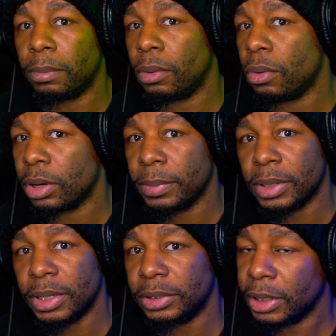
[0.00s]
board
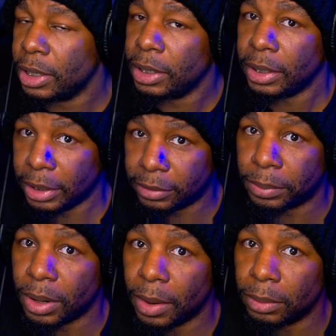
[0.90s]
because it's a
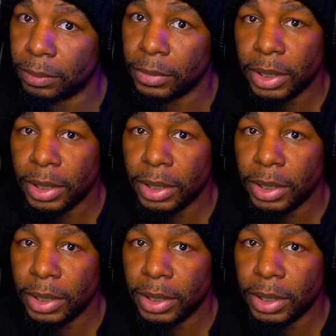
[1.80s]
problem.